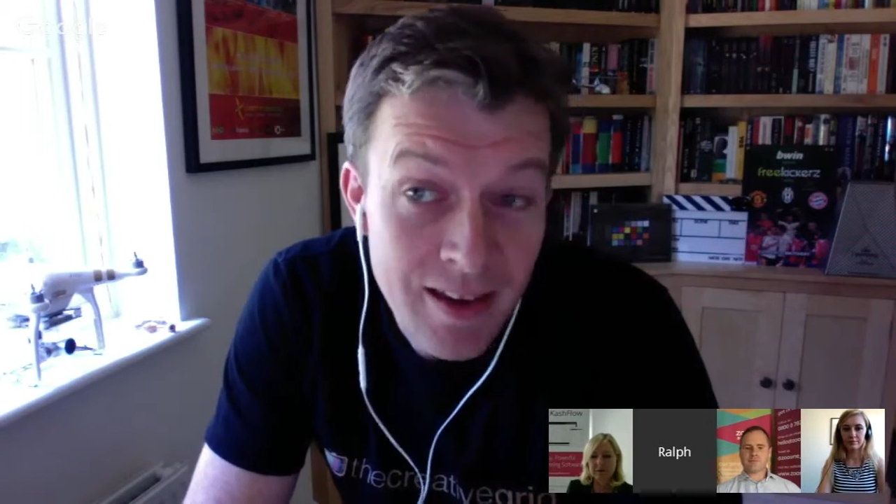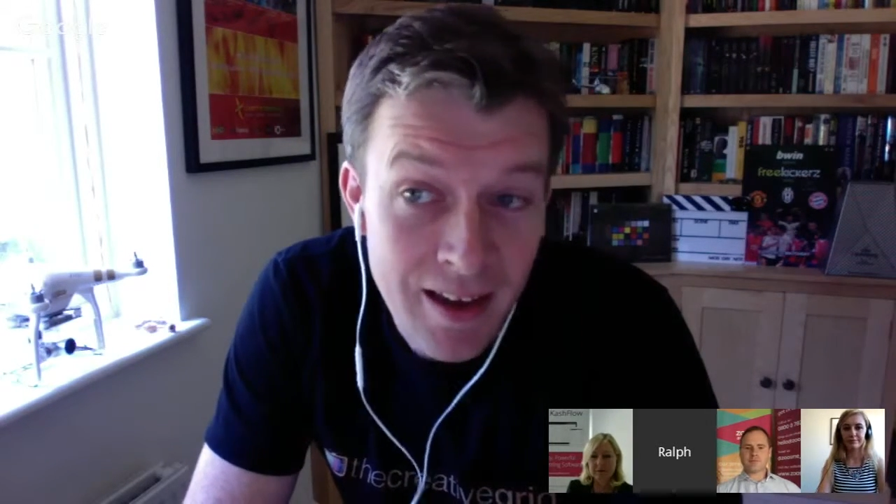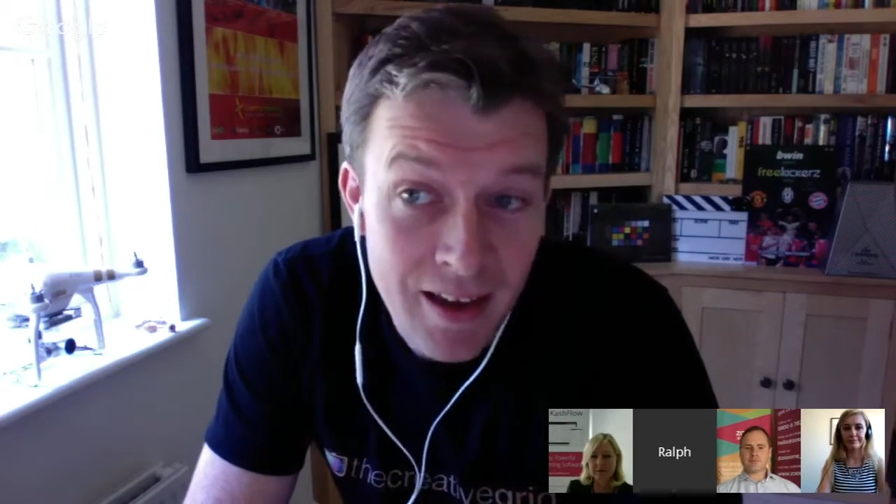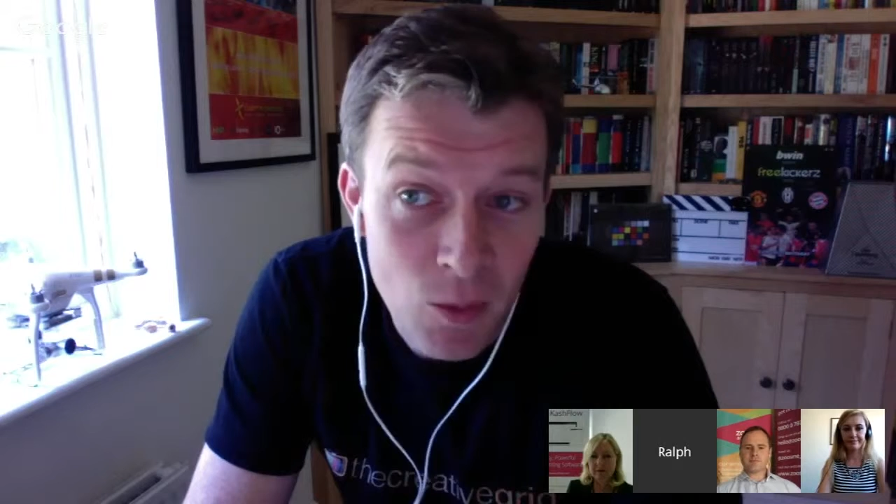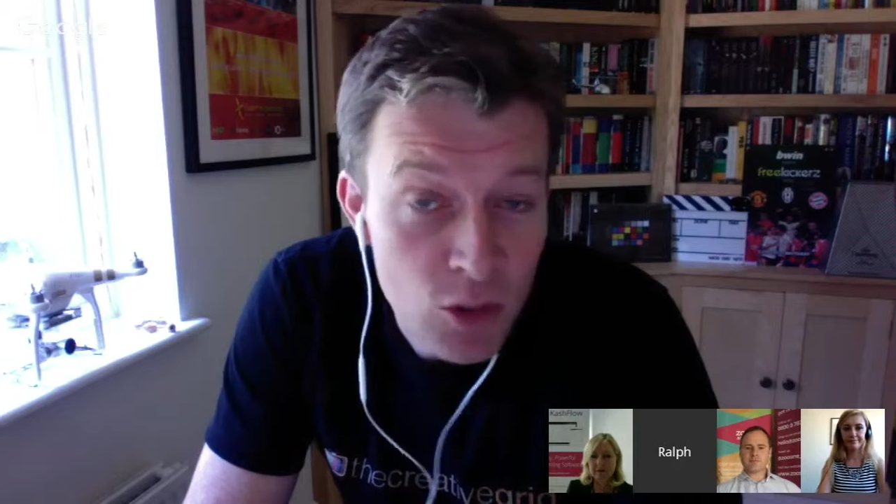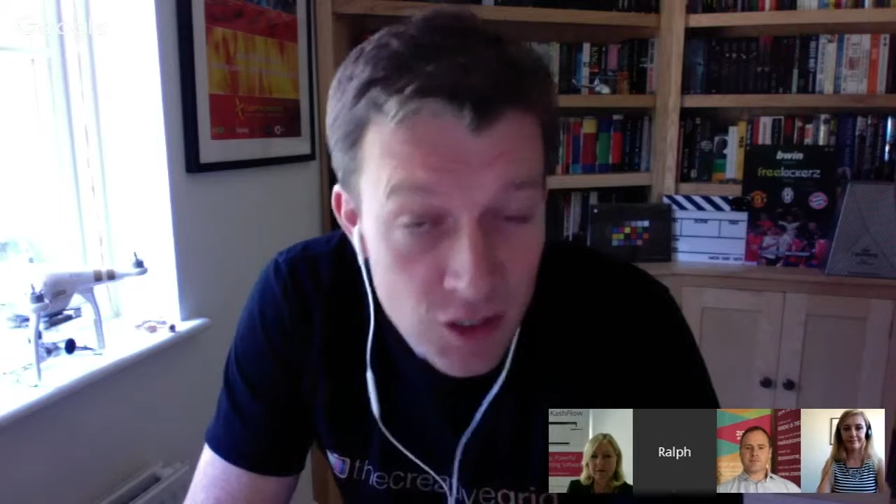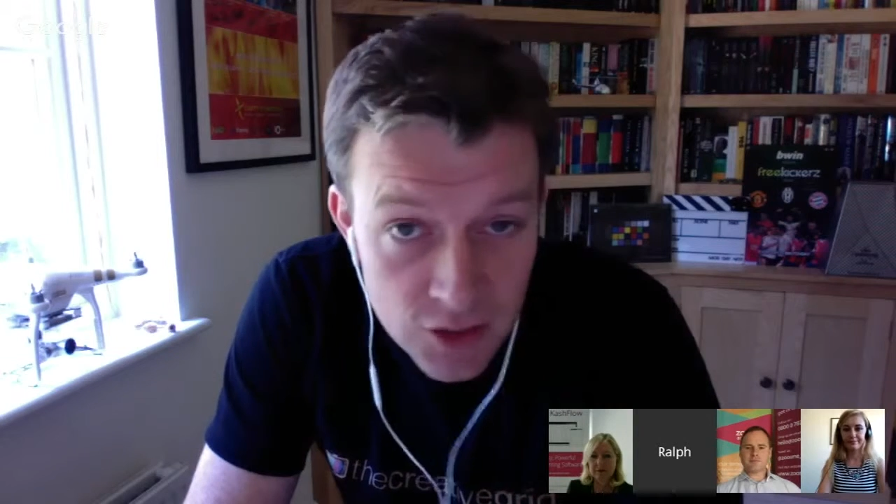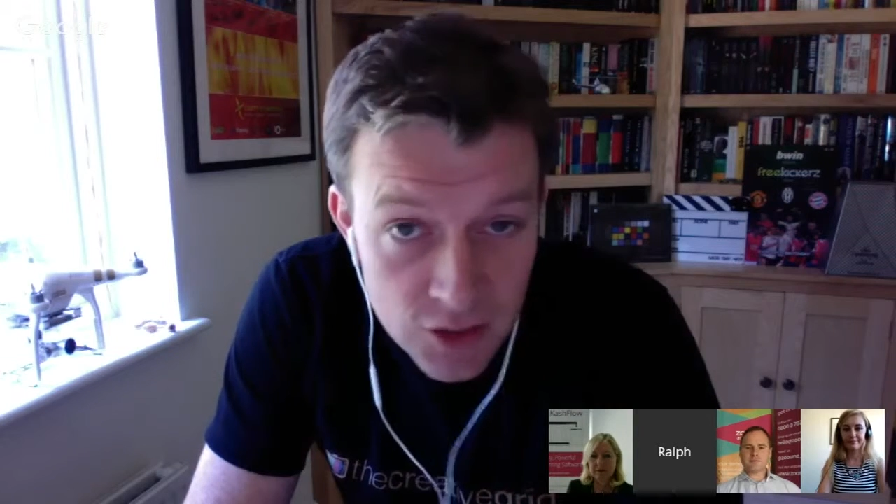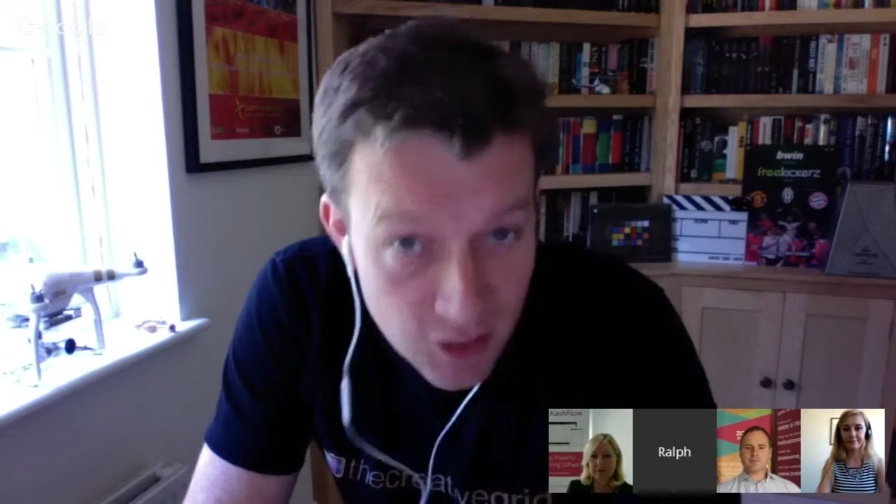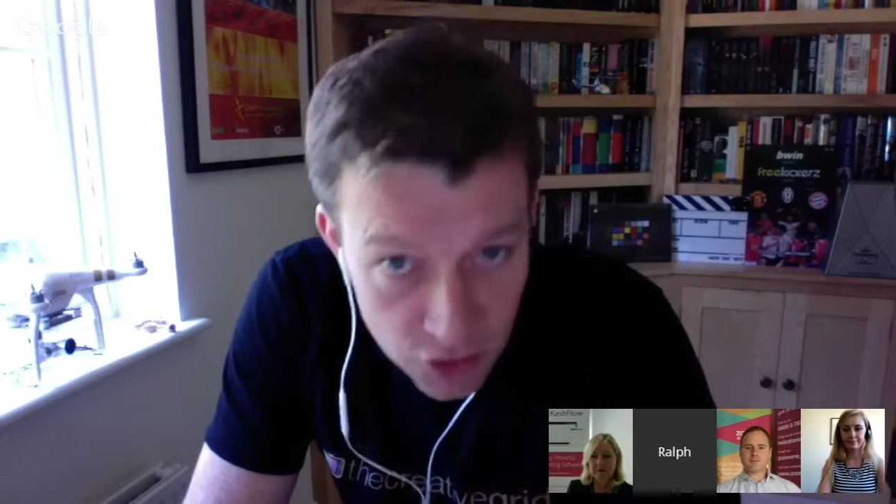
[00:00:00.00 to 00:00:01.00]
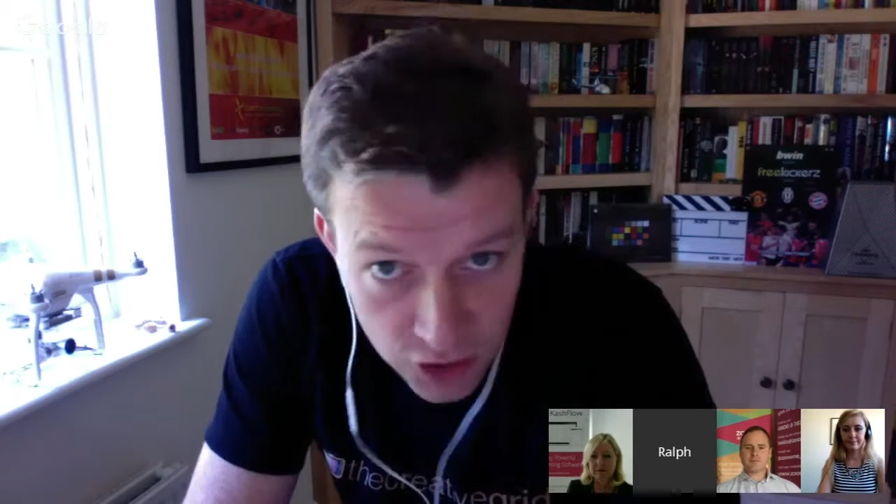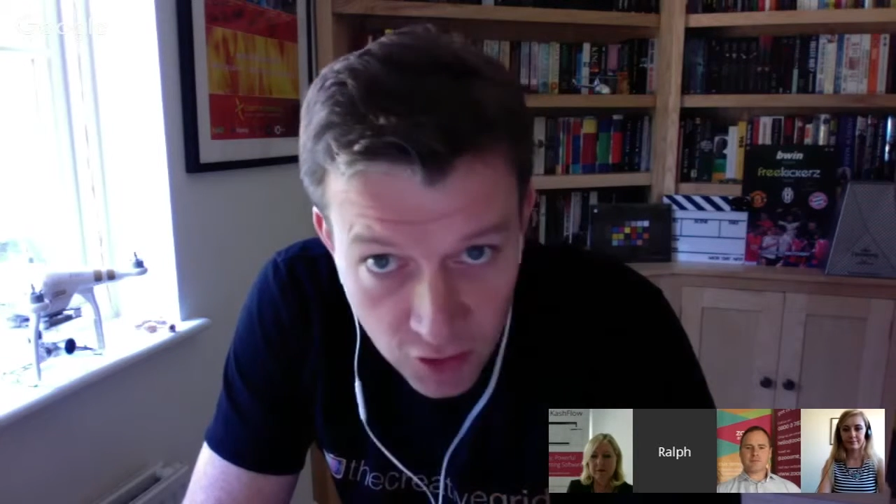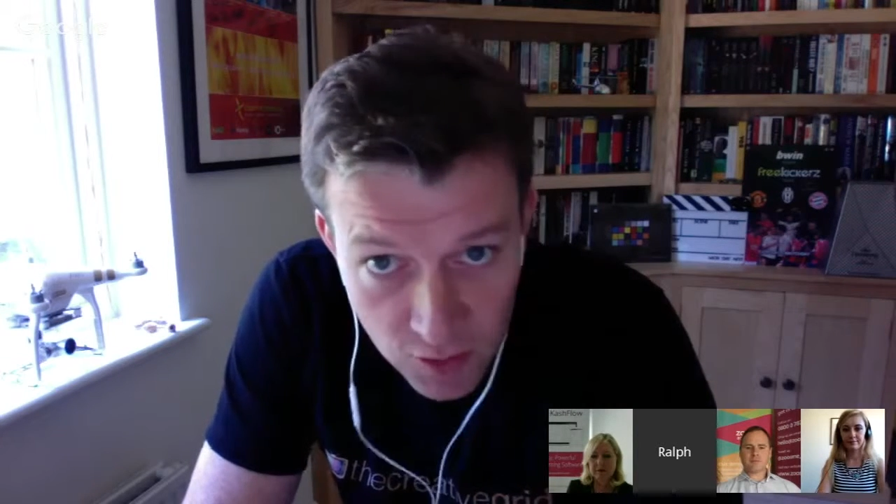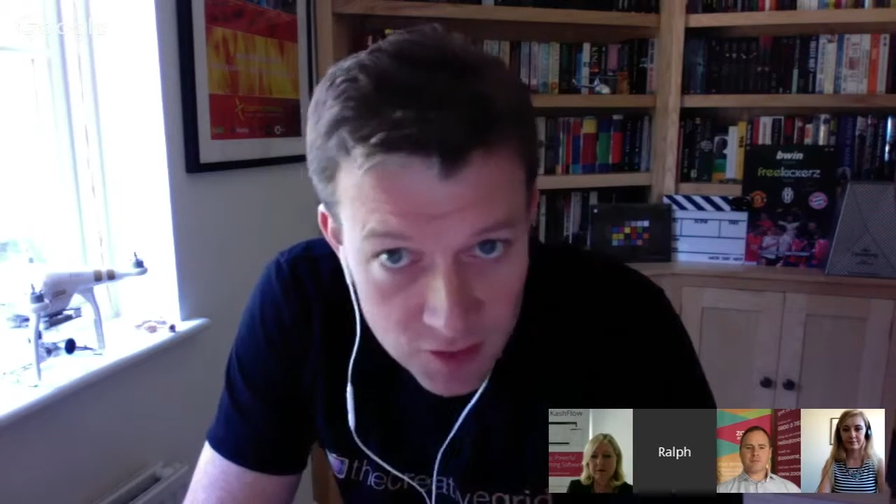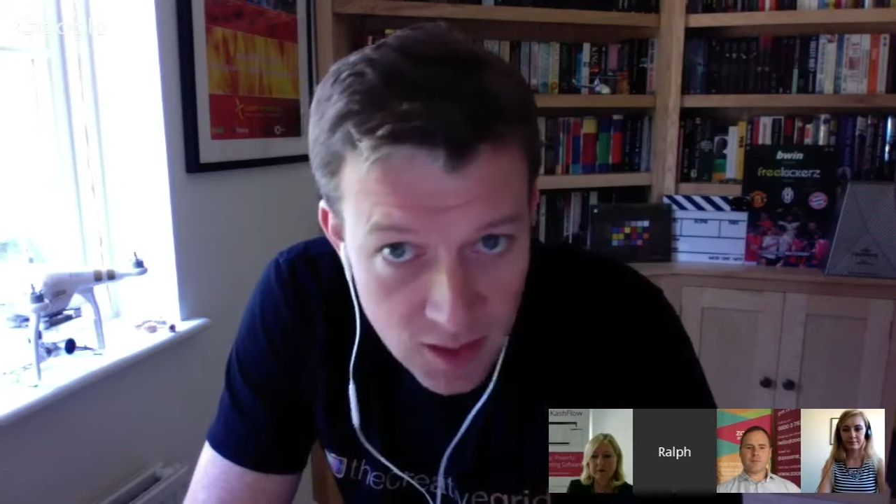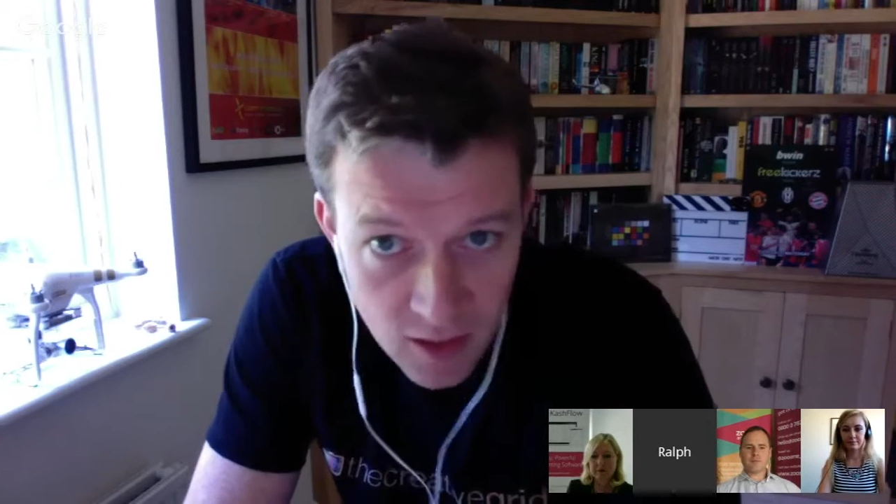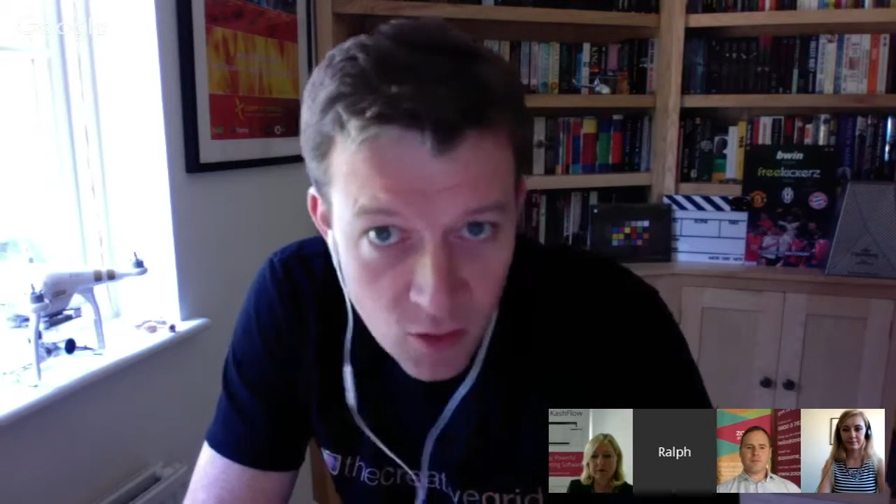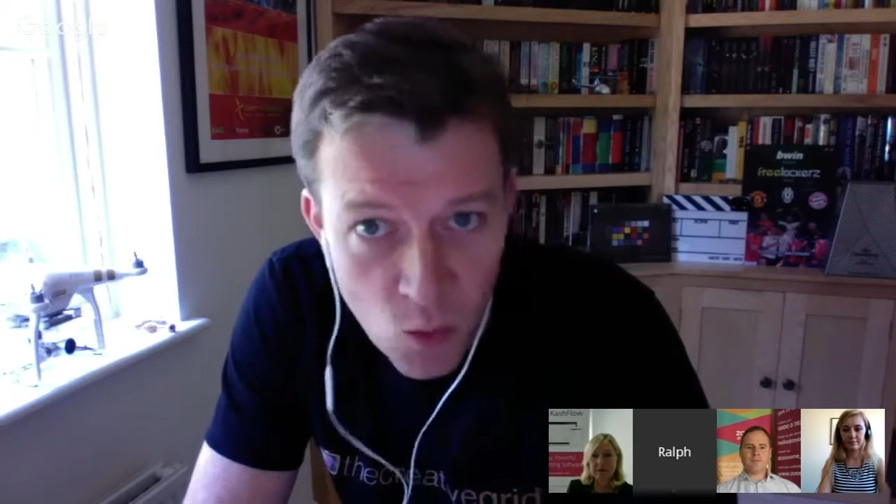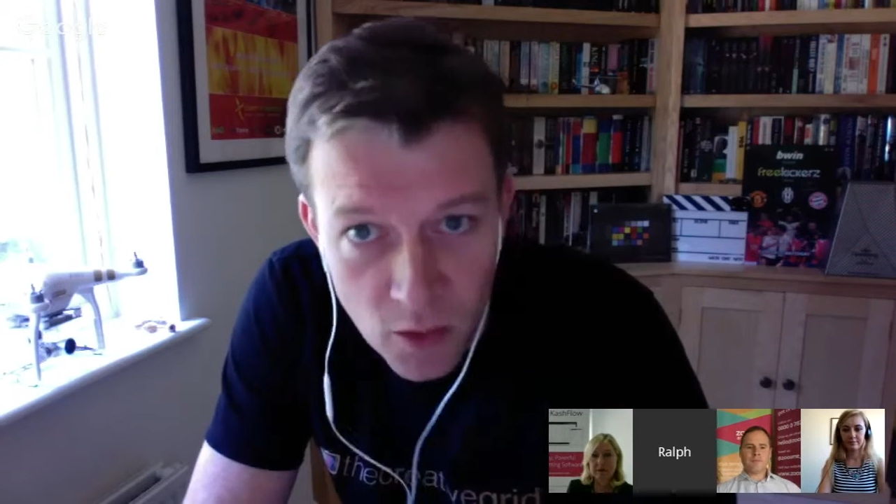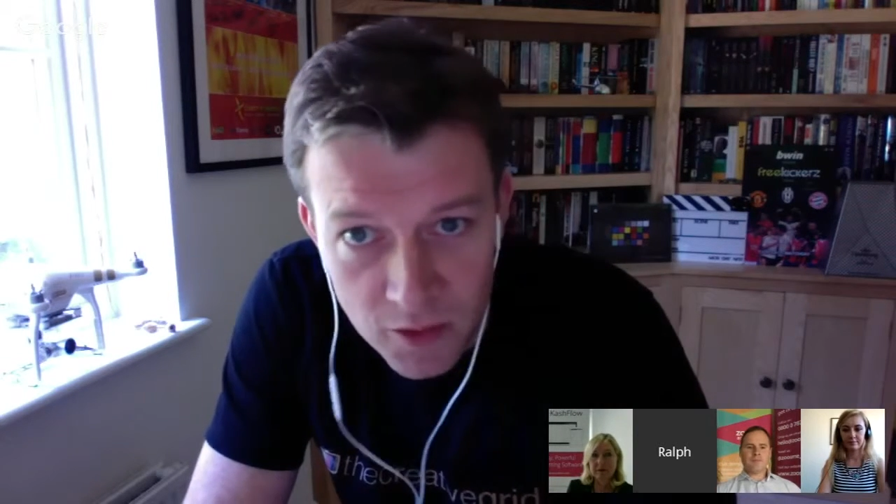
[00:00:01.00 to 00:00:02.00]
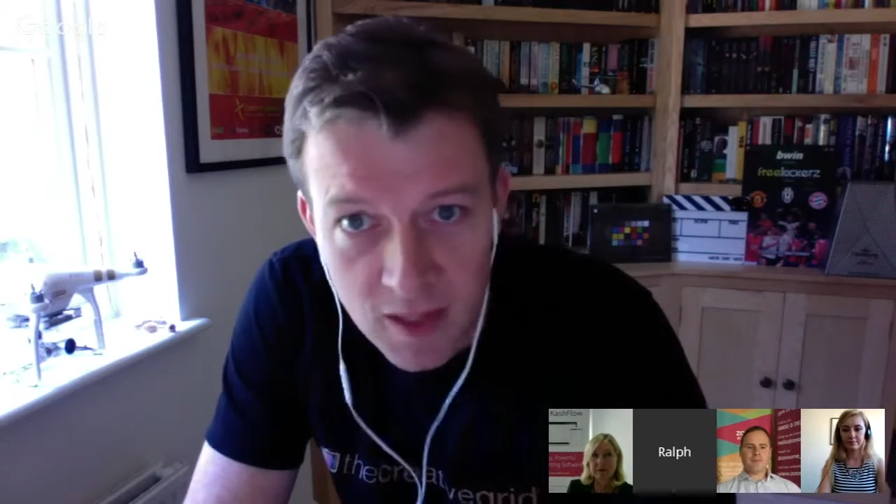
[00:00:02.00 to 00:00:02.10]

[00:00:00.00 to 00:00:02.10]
which is an issue because I don't want to